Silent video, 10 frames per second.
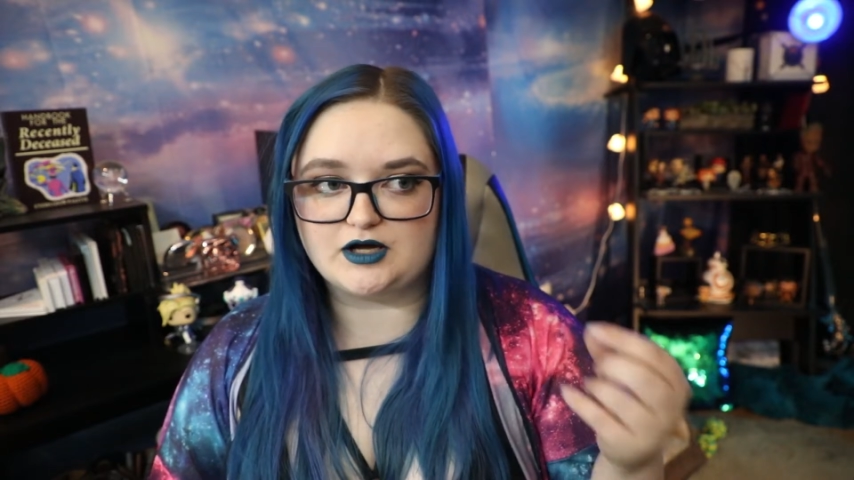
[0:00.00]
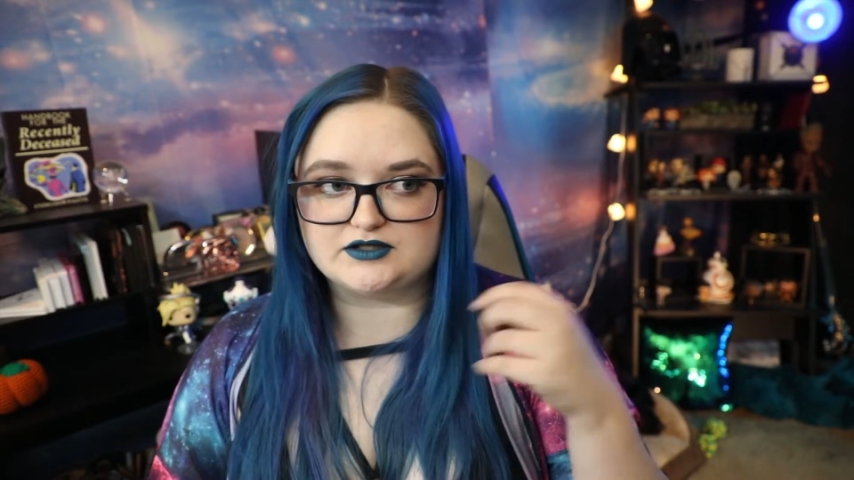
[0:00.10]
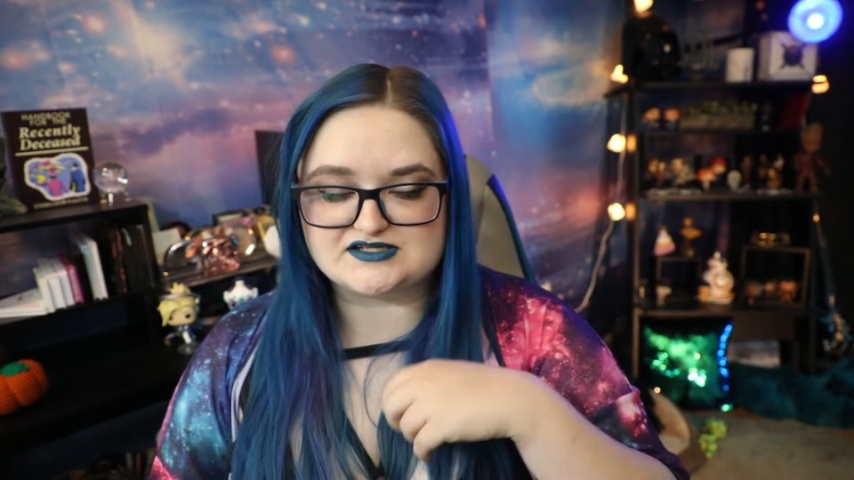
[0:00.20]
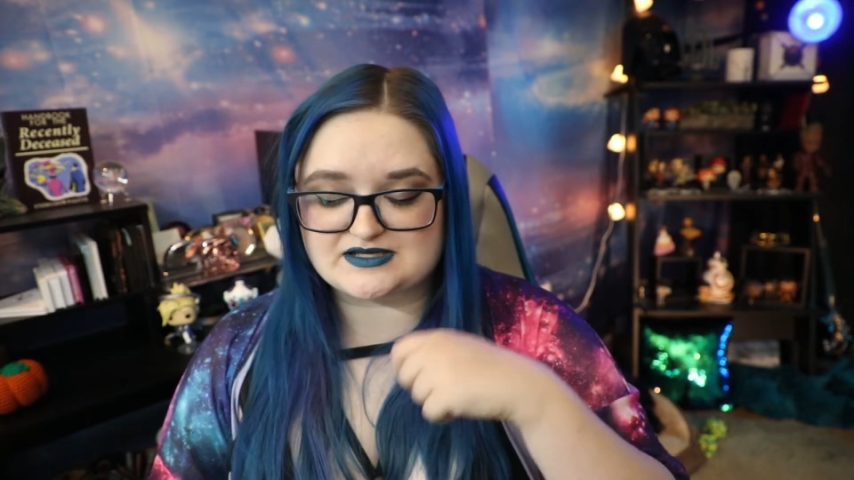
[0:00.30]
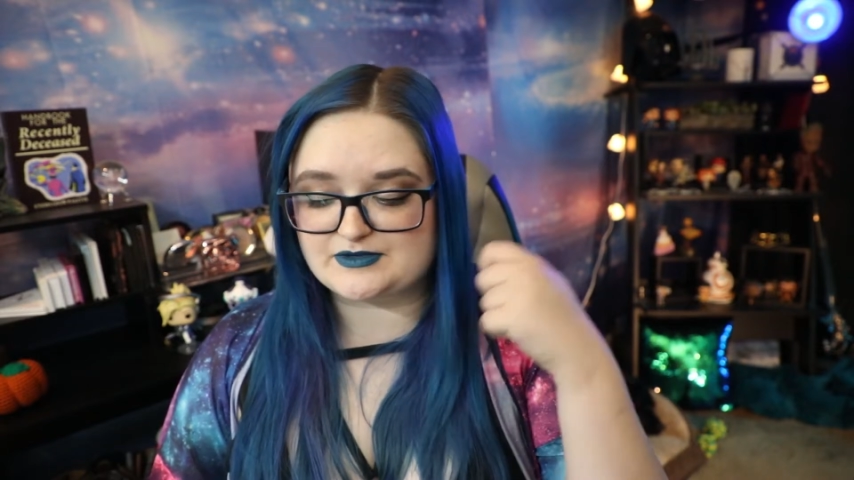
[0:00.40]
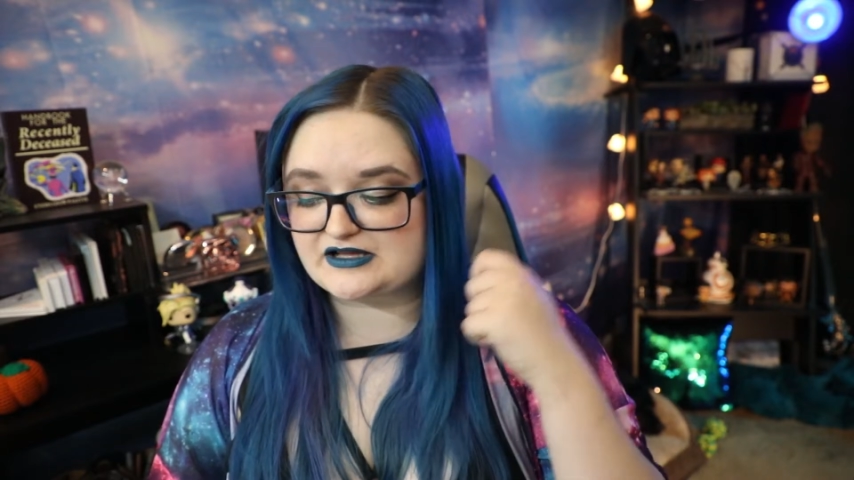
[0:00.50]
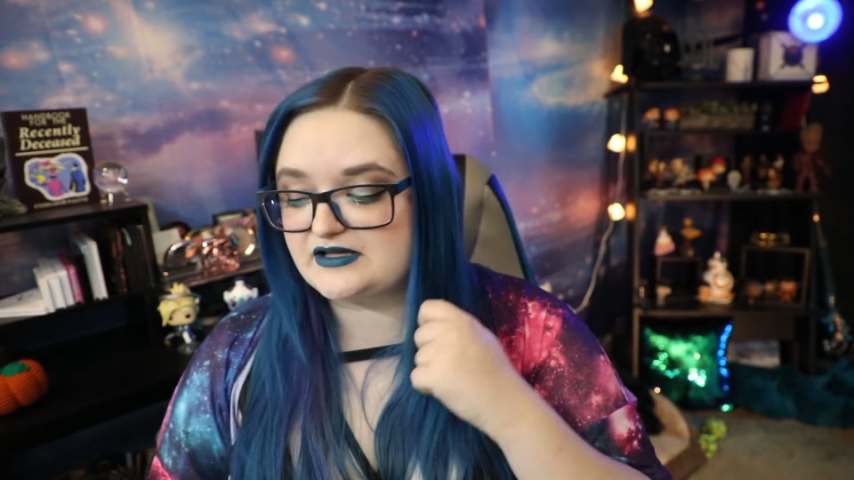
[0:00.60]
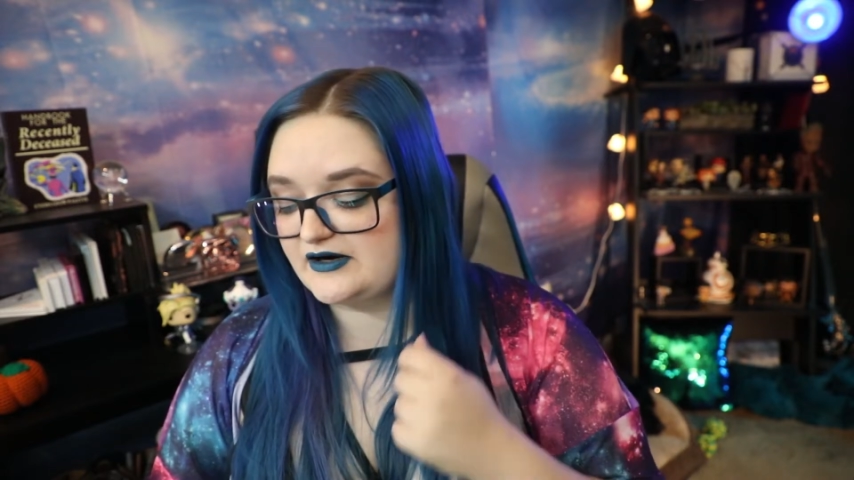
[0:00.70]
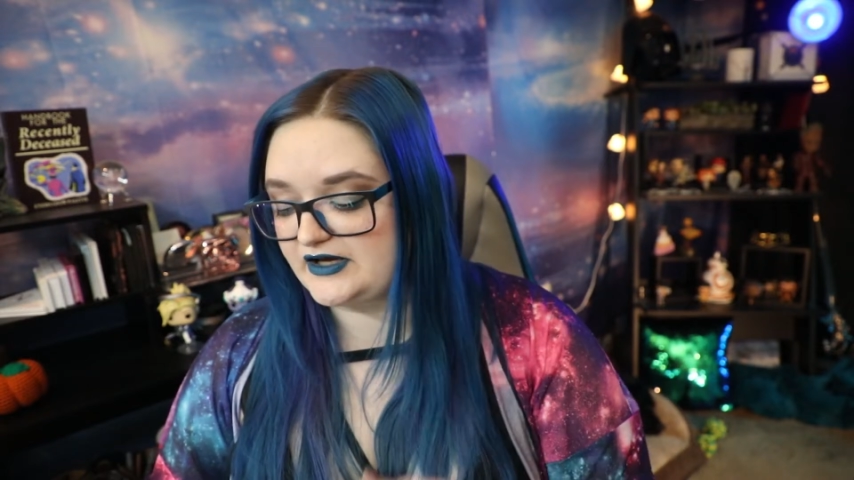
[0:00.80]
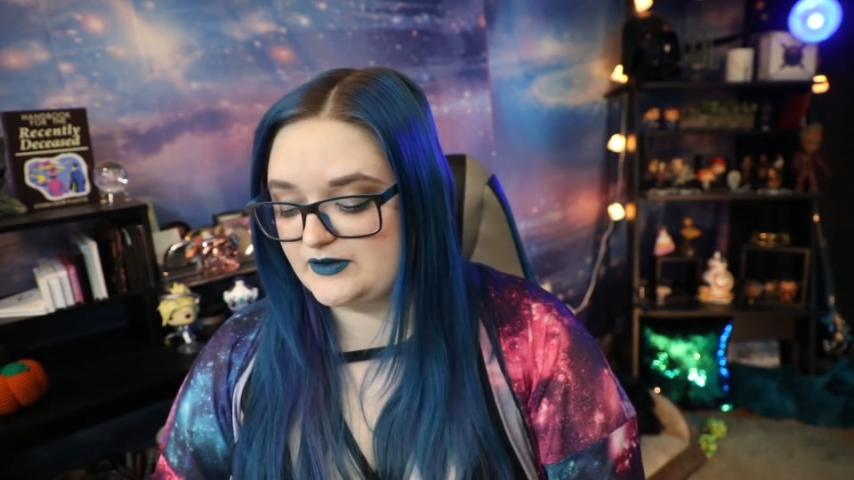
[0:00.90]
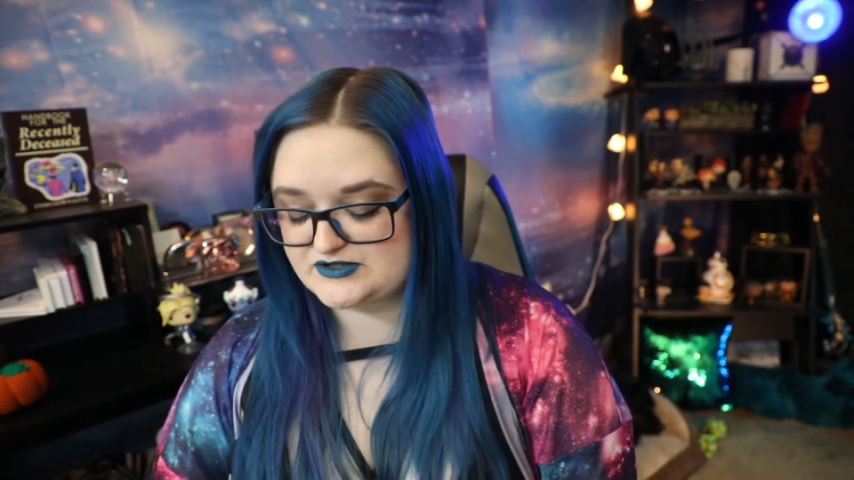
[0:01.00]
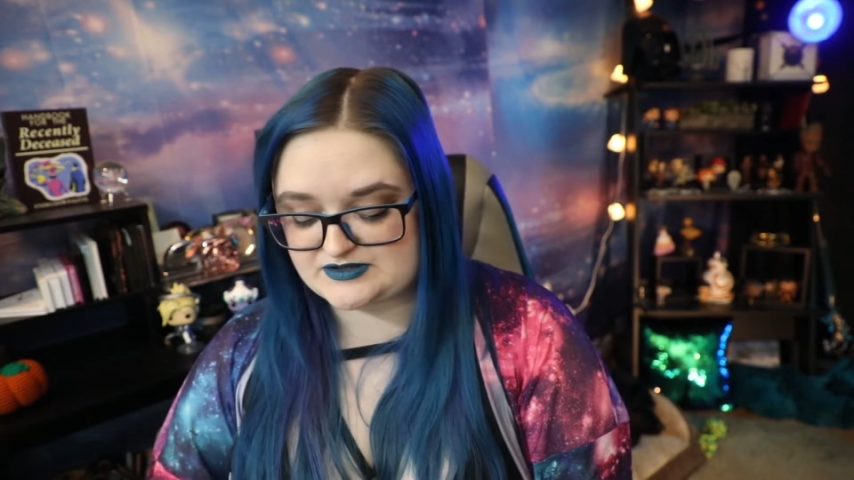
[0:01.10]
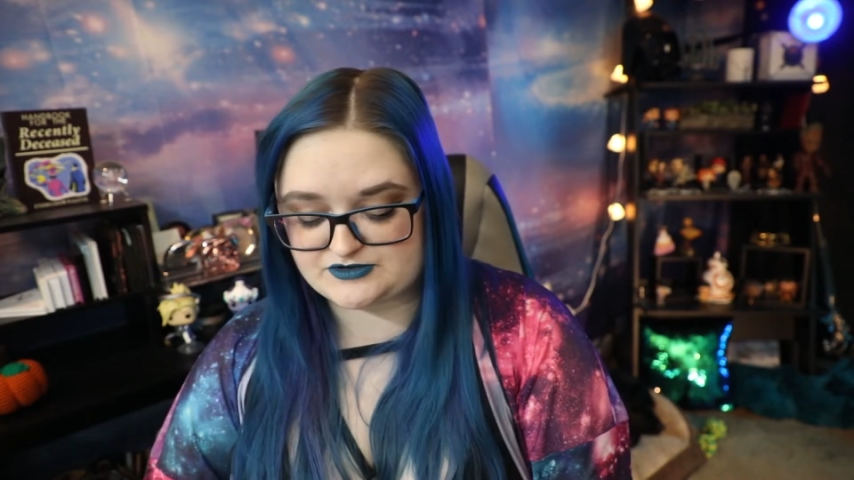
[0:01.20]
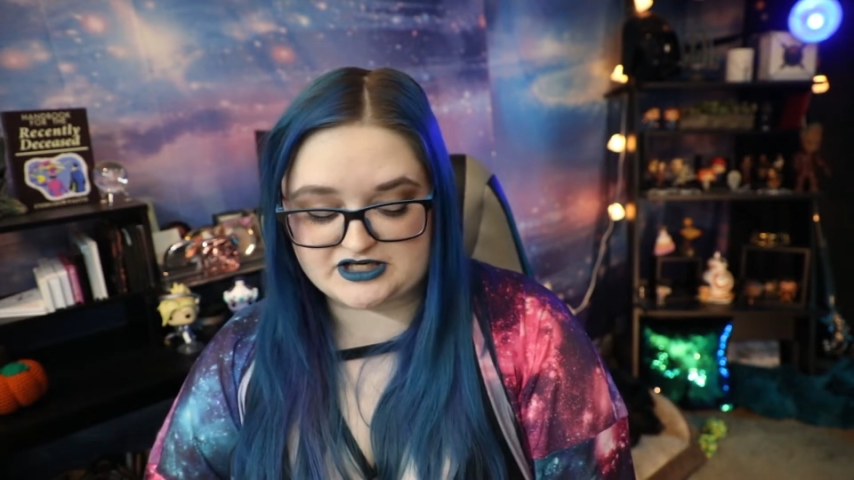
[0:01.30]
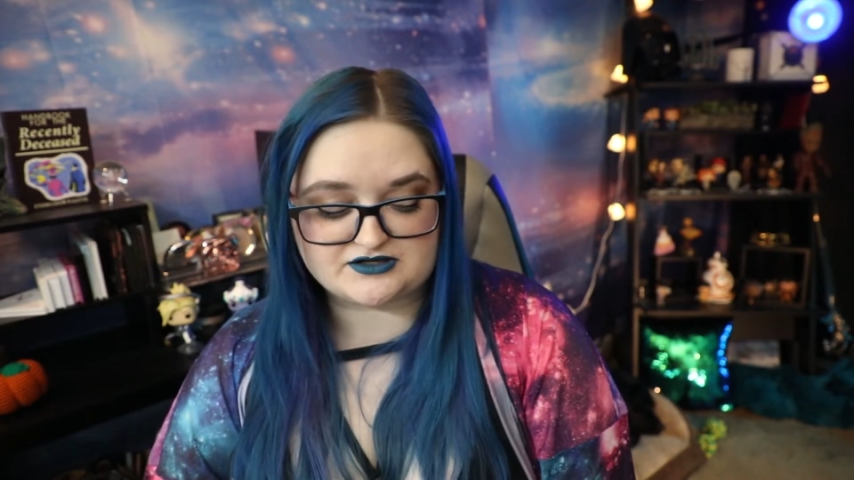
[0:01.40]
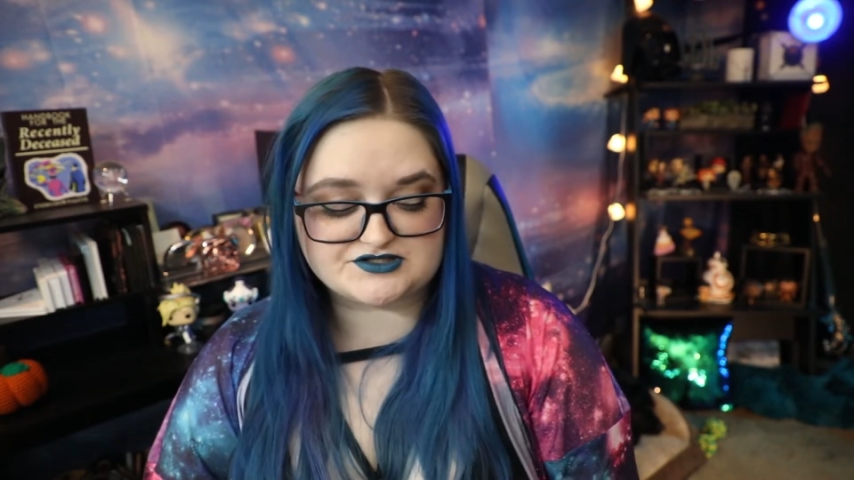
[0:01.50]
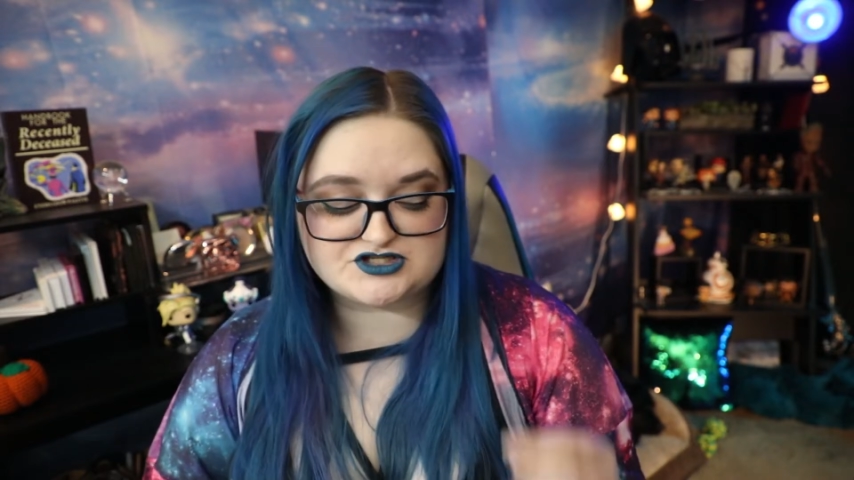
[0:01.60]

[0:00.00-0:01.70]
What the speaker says: unless I'm like layering it with something else